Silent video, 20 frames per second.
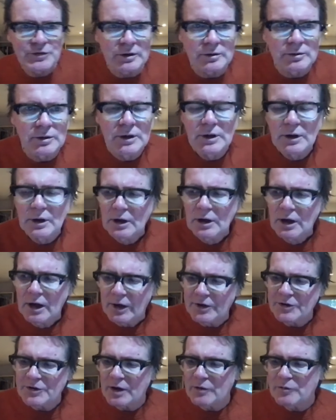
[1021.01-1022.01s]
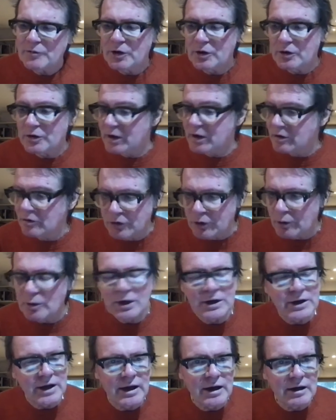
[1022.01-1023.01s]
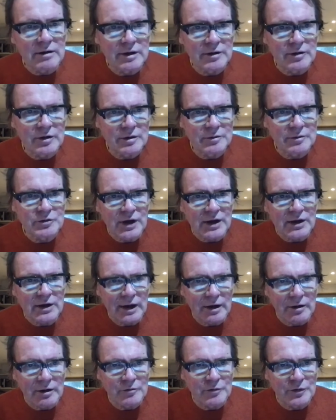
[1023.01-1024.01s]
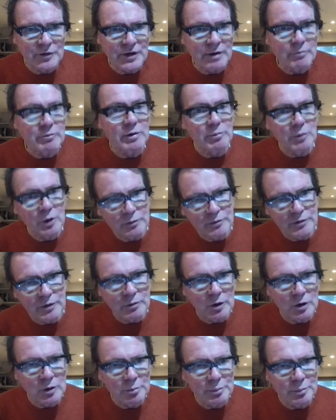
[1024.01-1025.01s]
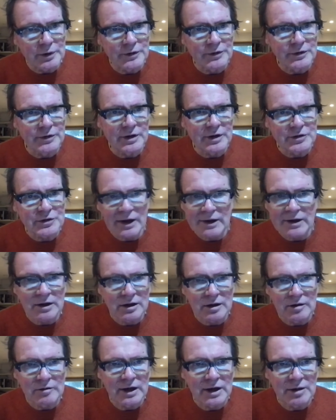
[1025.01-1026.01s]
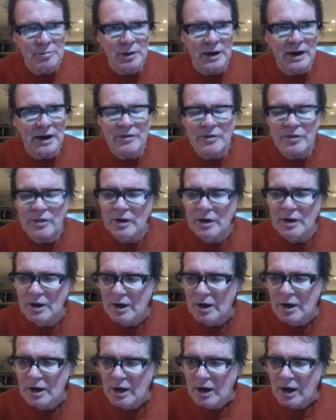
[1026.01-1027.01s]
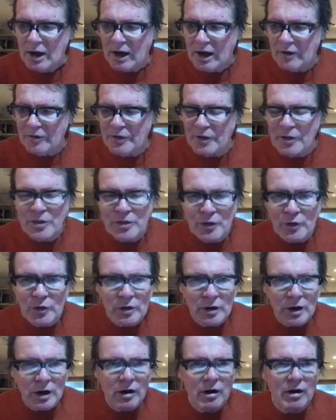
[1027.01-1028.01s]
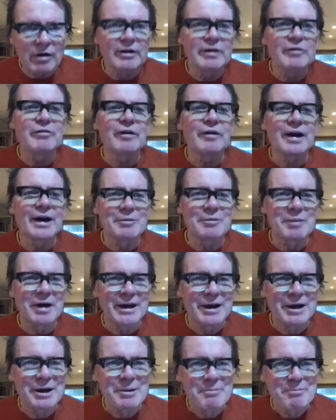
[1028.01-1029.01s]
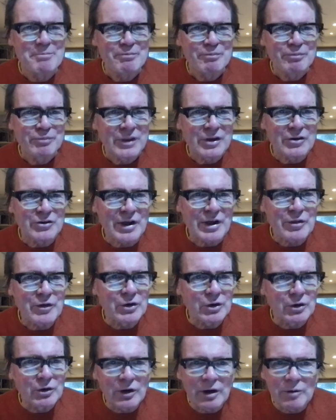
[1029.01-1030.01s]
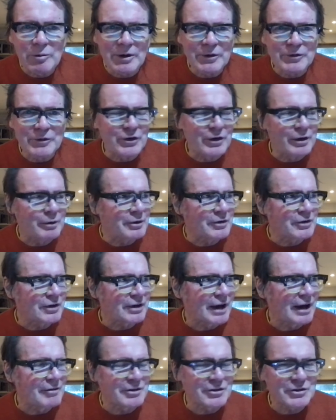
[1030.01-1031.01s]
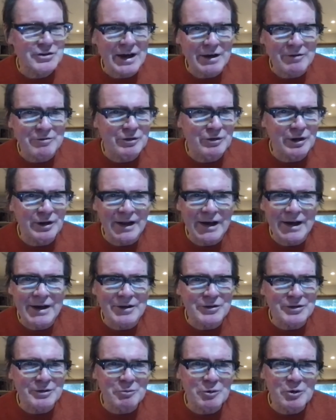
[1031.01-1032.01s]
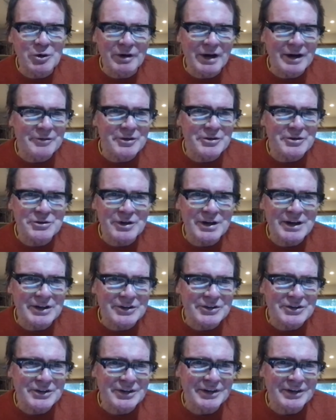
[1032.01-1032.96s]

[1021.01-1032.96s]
And he said, if you can do a year in the dead letter office, then we'll move you up, and it's like a career path. And the thought horrified me, because I thought all I wanted to do was have a sack full of letters and walk around the streets.